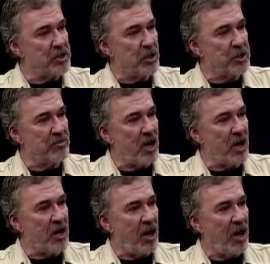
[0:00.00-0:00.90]
shores of
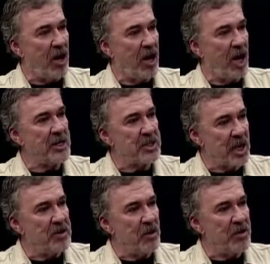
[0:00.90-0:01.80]
Loch Awe. I said,
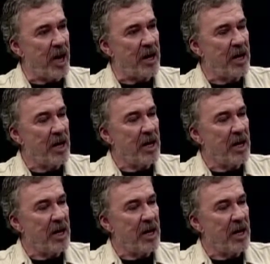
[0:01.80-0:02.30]
I know that.